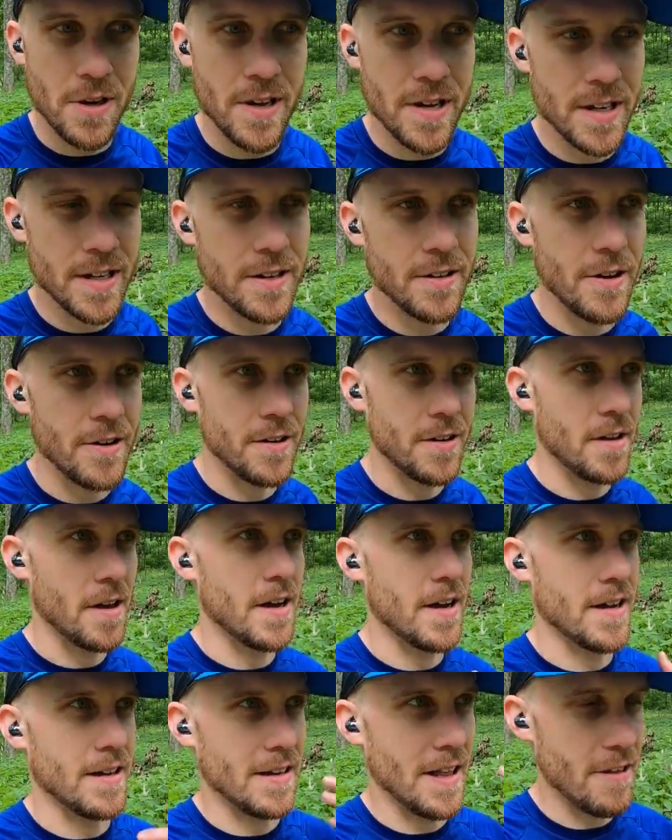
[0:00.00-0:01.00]
on,
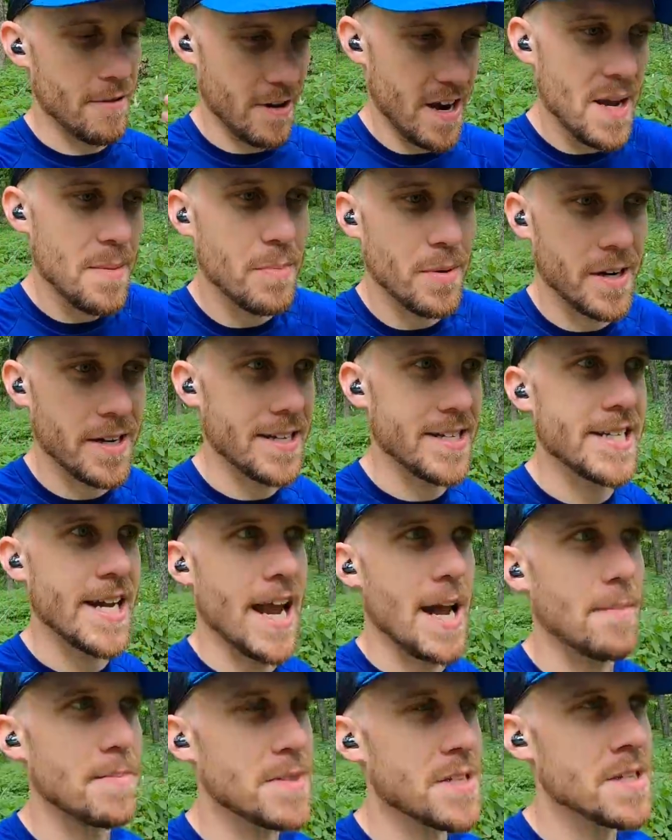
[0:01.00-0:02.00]
leather apron and
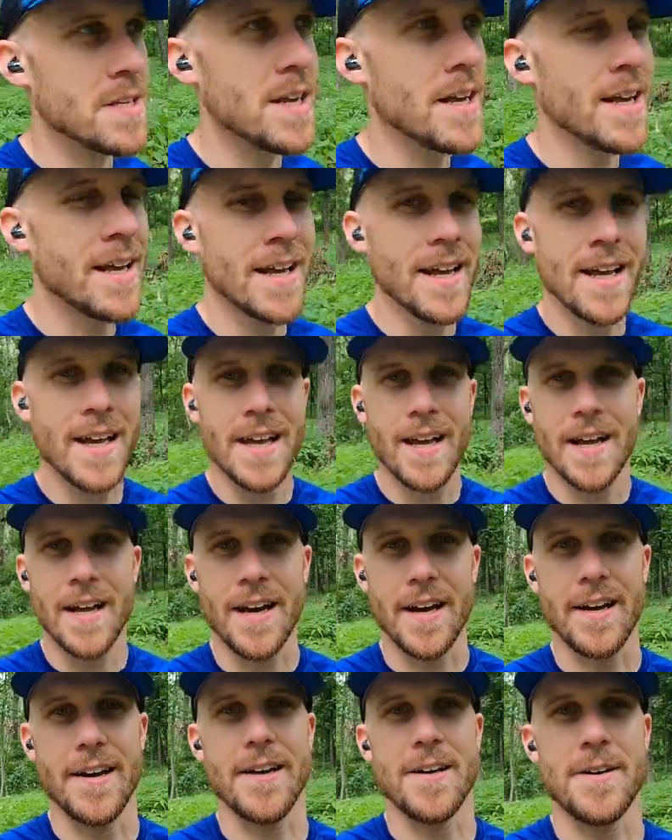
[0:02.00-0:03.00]
chaps.
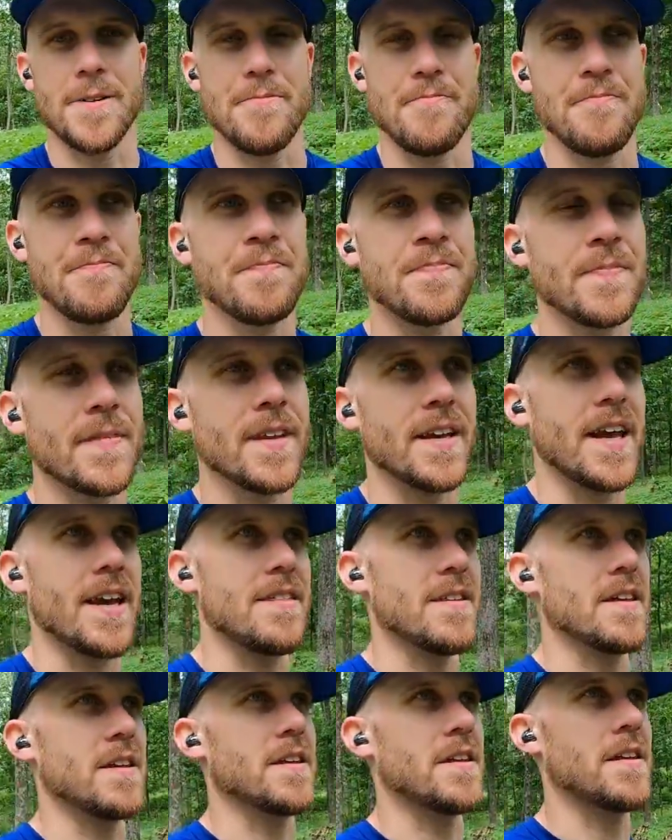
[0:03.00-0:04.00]

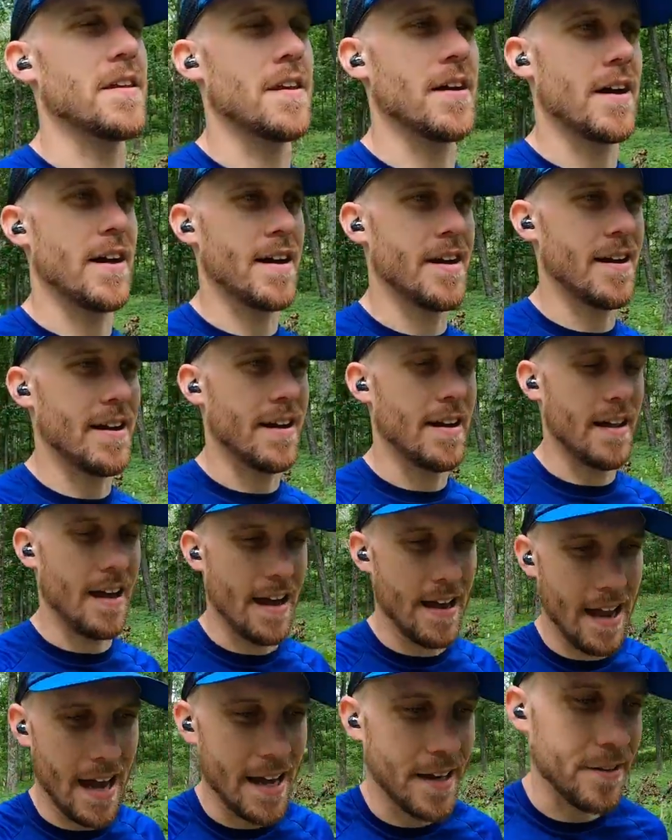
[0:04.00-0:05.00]
And then
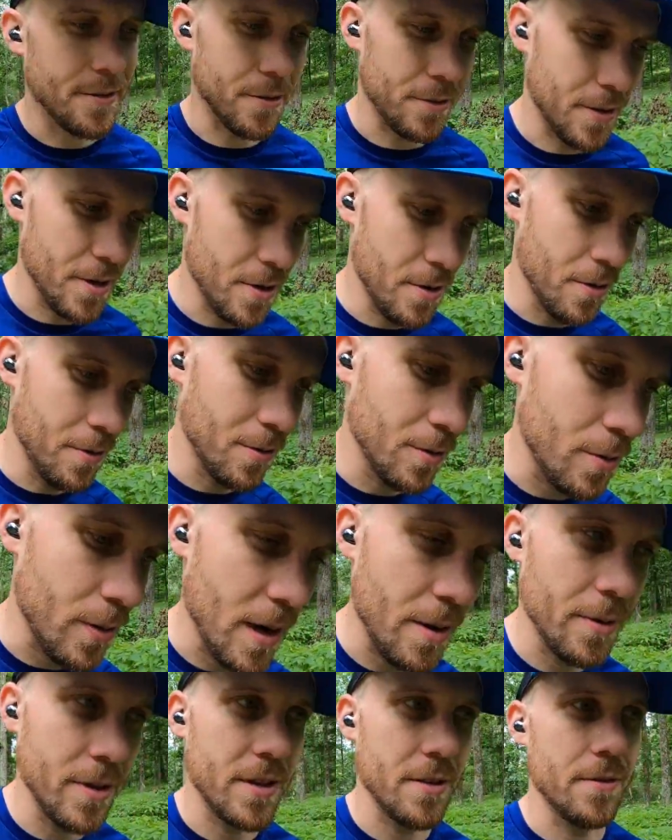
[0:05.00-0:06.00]
I don't know
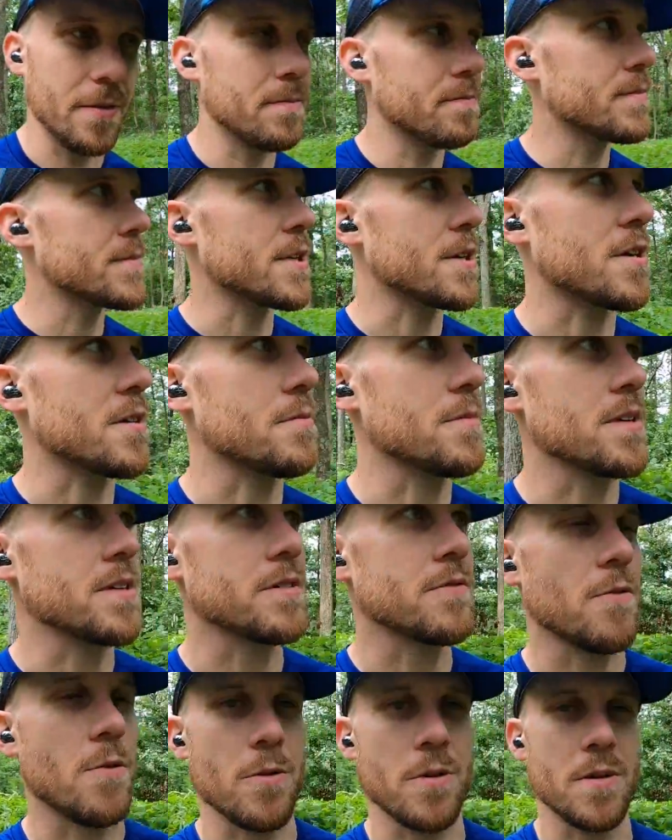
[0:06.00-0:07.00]
quite what the term
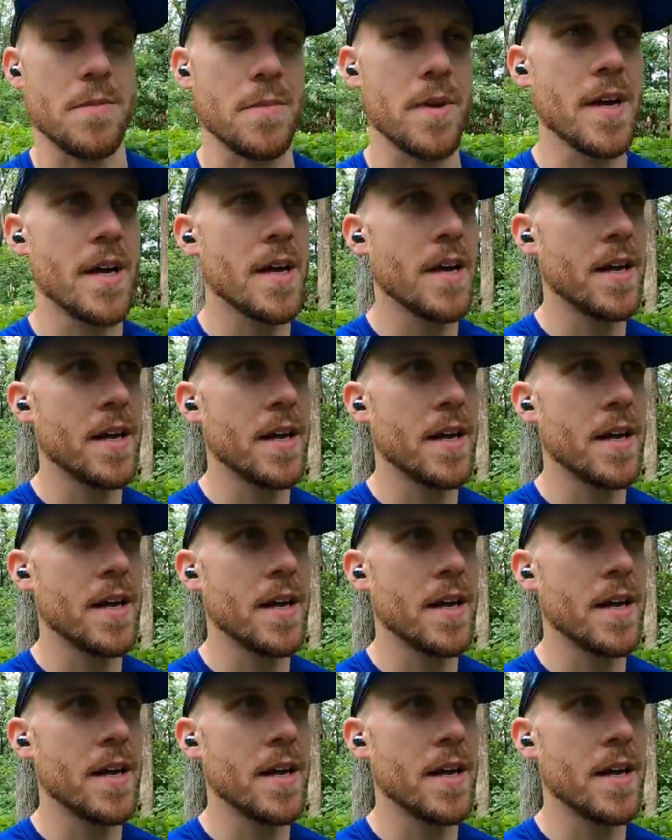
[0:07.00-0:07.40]
is for them.